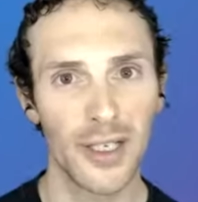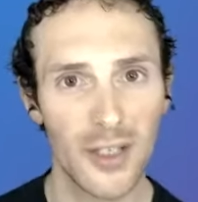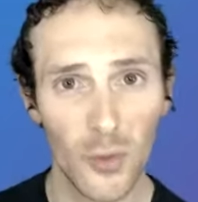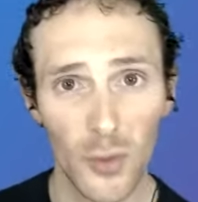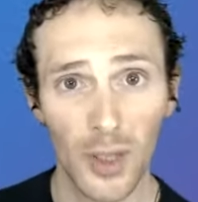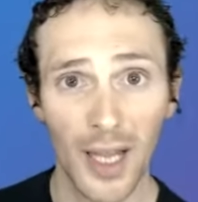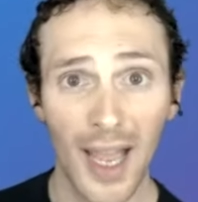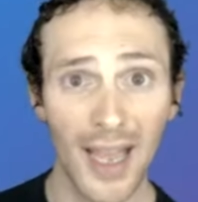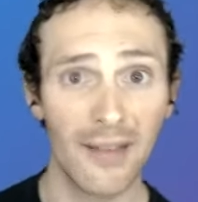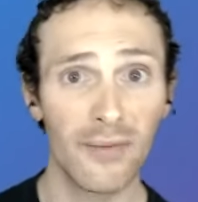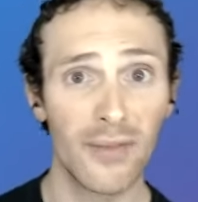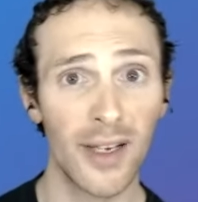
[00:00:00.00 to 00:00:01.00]
So we will
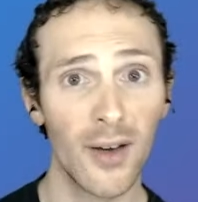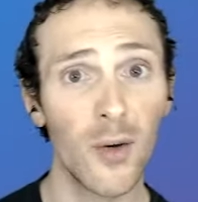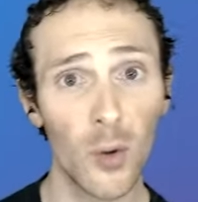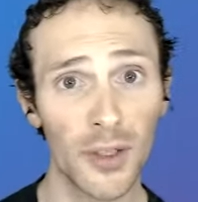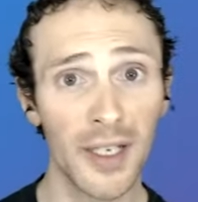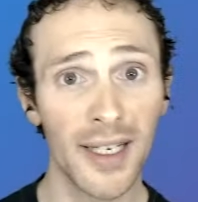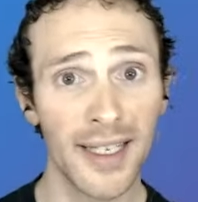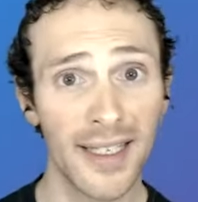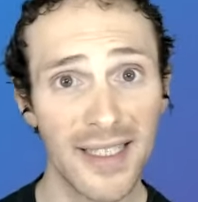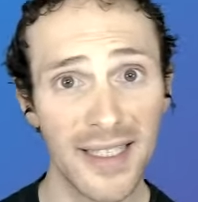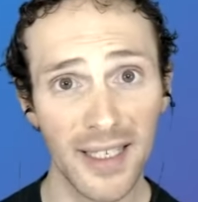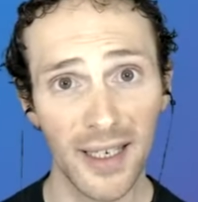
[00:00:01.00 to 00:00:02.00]
have all the
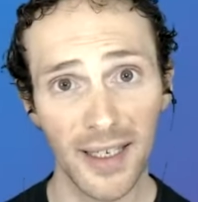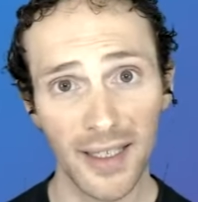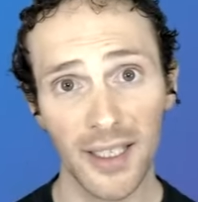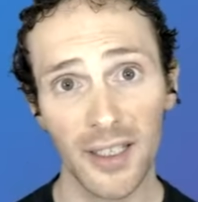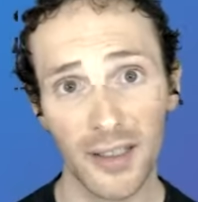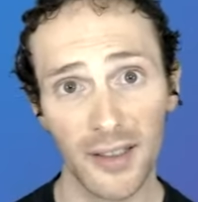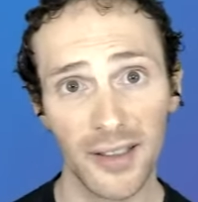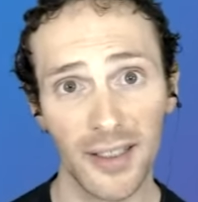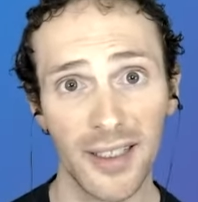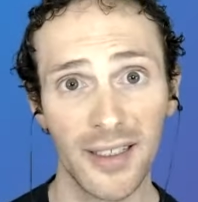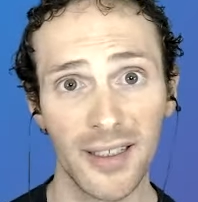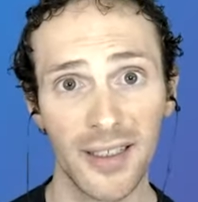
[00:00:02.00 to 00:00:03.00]
links here
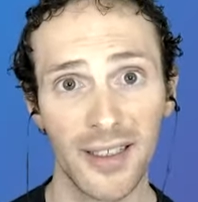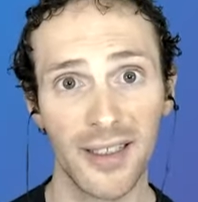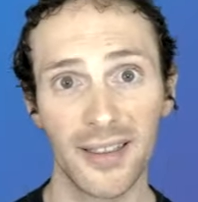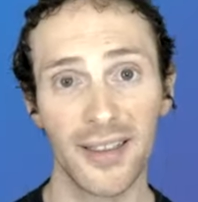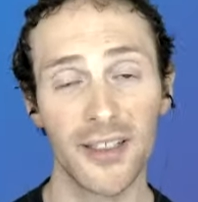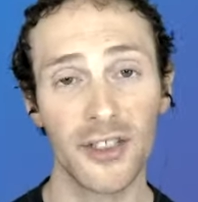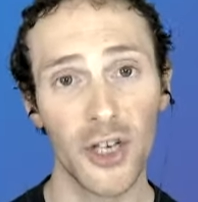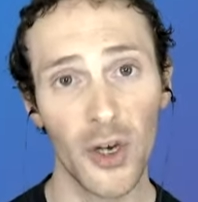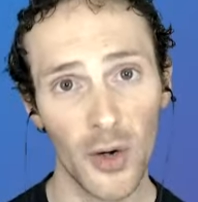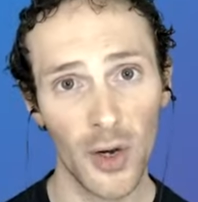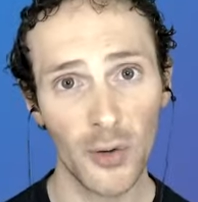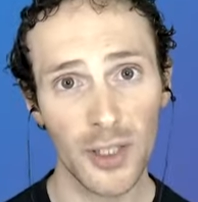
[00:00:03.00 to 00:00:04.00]
in the show
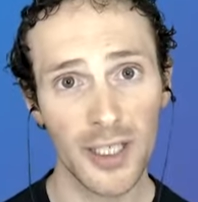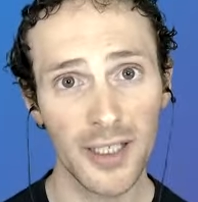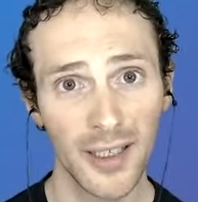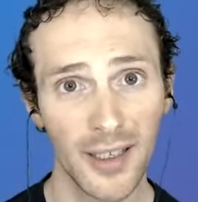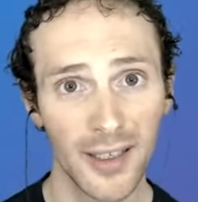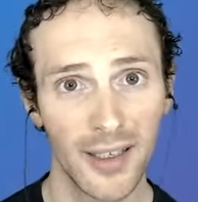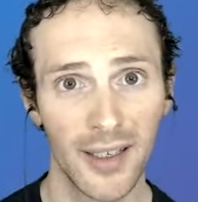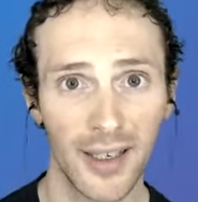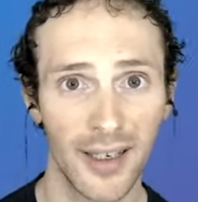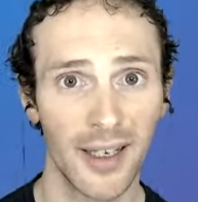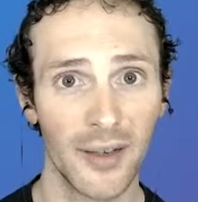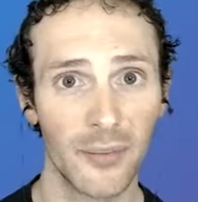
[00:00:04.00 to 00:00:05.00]
notes.
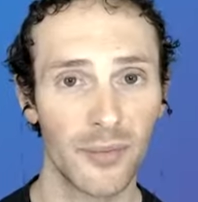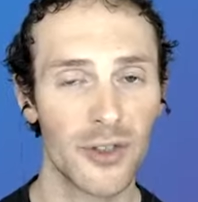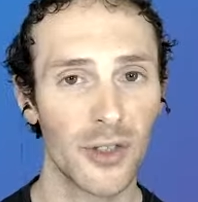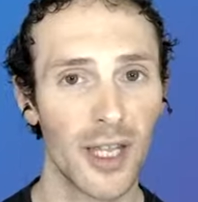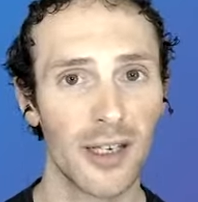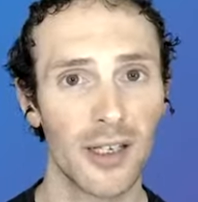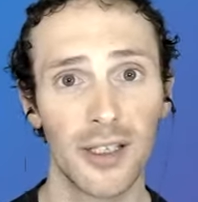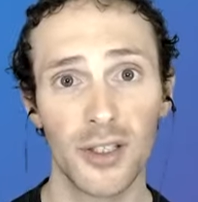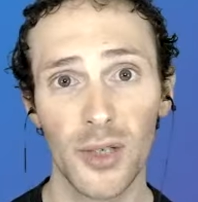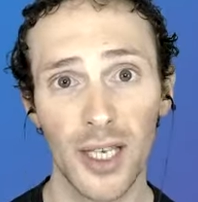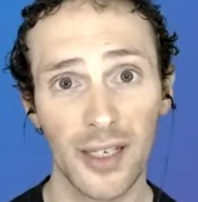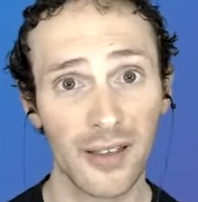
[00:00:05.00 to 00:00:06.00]
So then
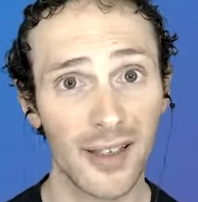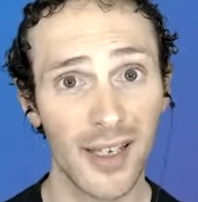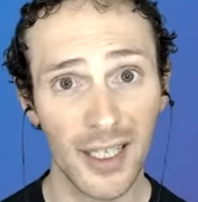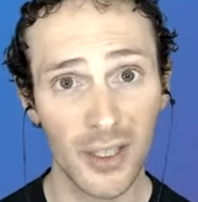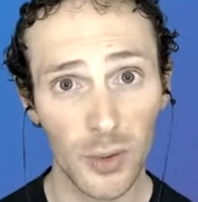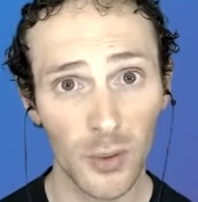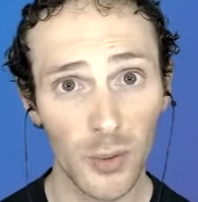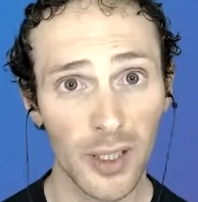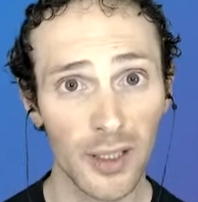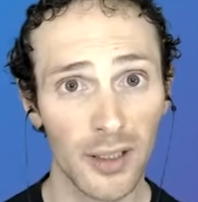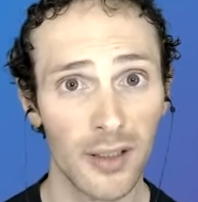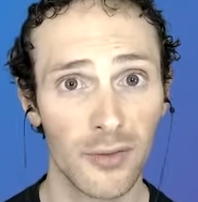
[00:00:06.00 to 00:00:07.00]
you can connect with
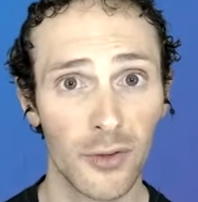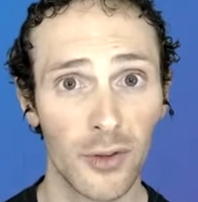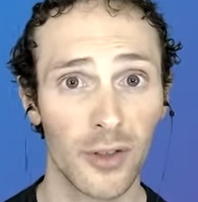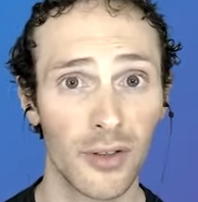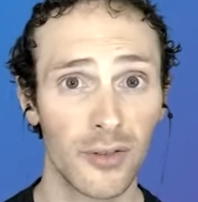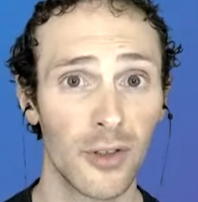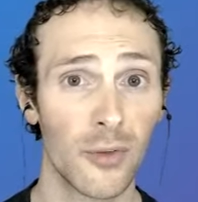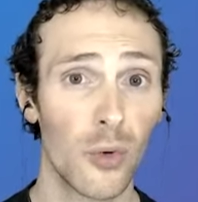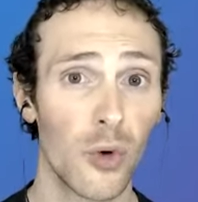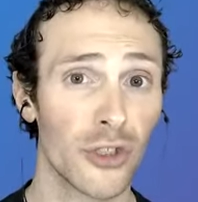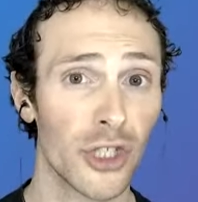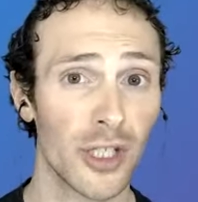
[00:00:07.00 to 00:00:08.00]
Will. If you're
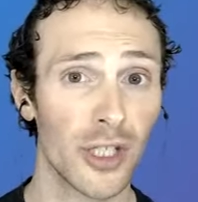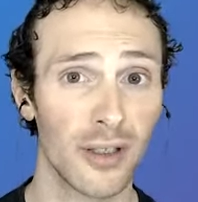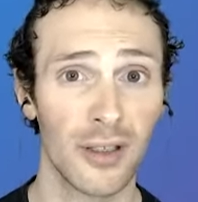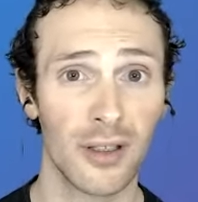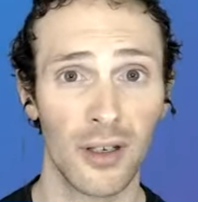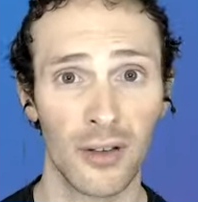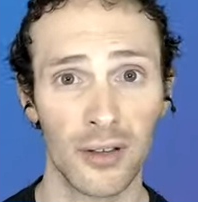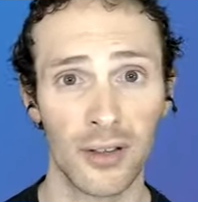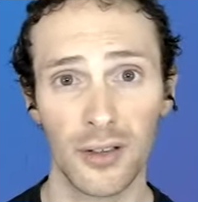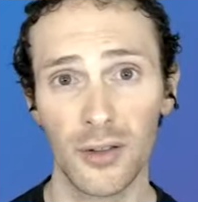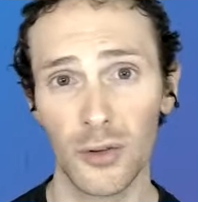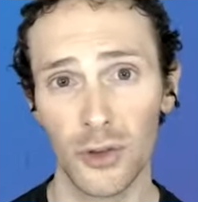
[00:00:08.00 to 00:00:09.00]
watching on
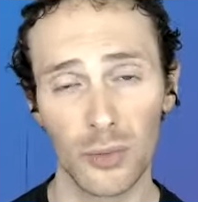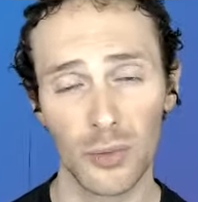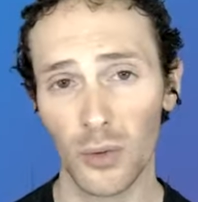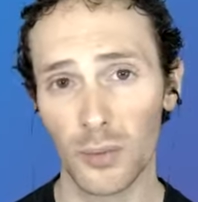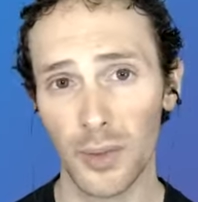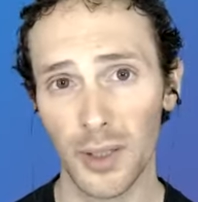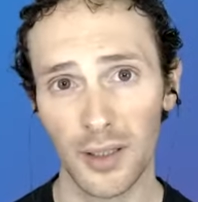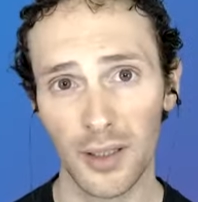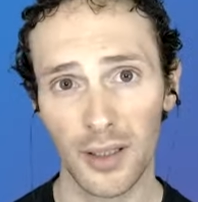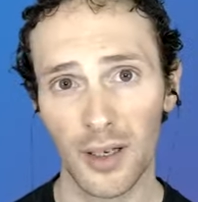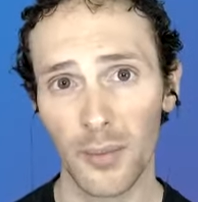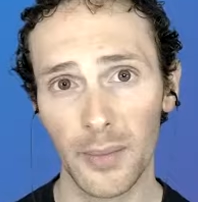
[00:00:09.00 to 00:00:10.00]
YouTube, they will be in the
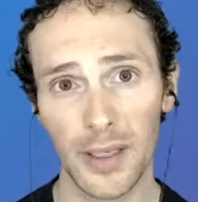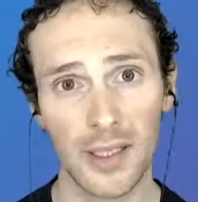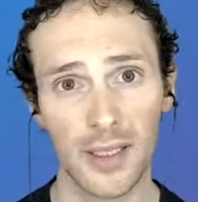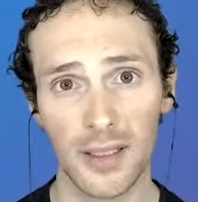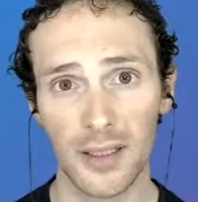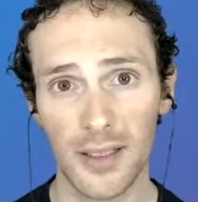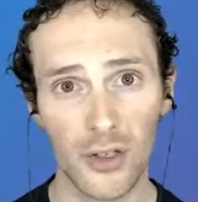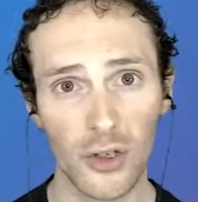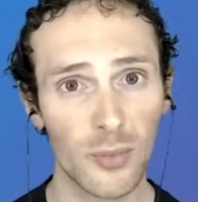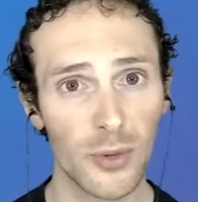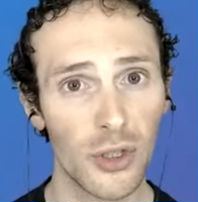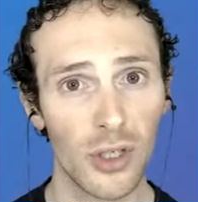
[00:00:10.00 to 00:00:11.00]
comments, in the
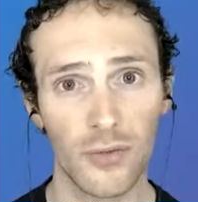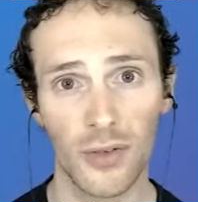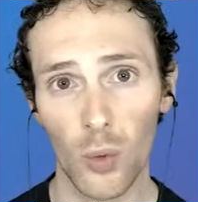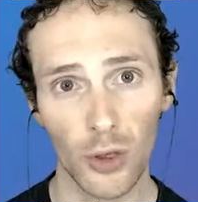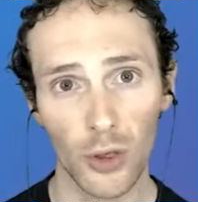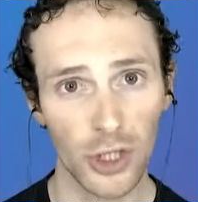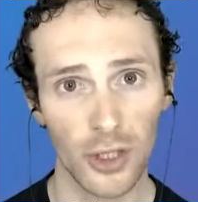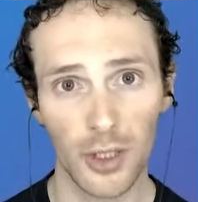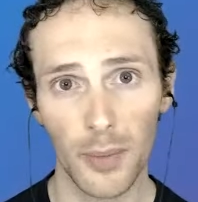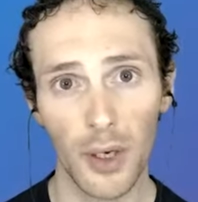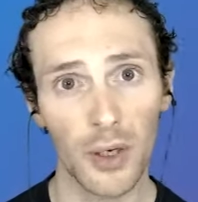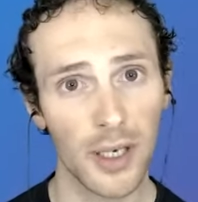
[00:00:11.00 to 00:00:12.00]
description. If you're watching on
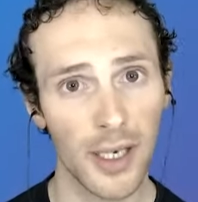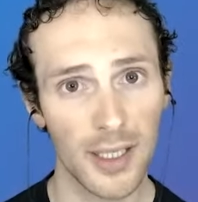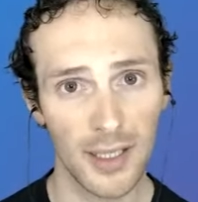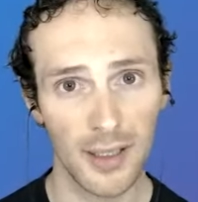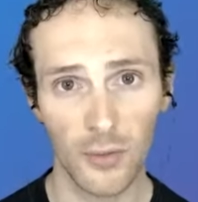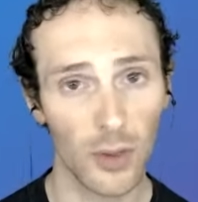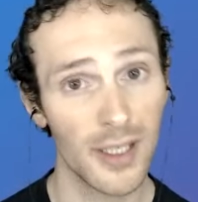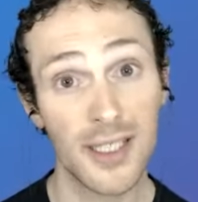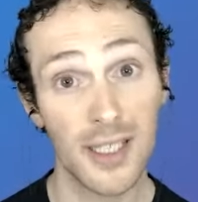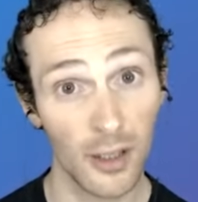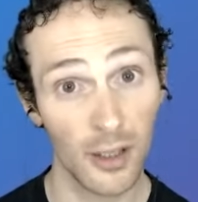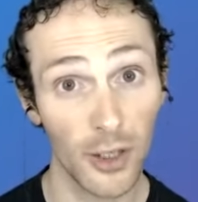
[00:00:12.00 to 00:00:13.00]
a podcast, if you're
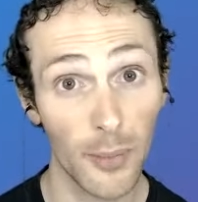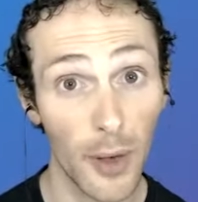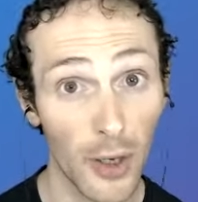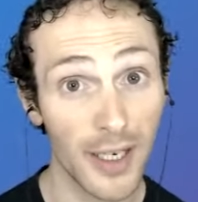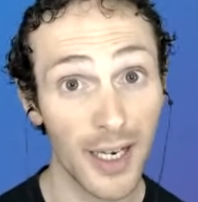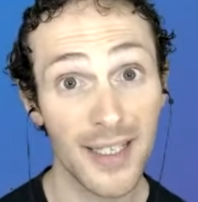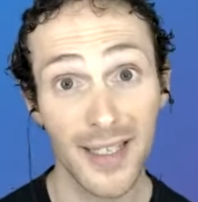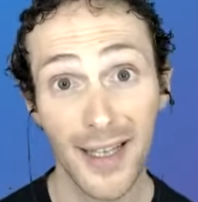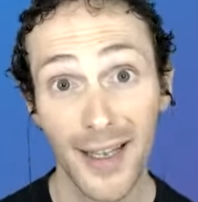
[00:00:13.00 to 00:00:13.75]
listening on the podcast,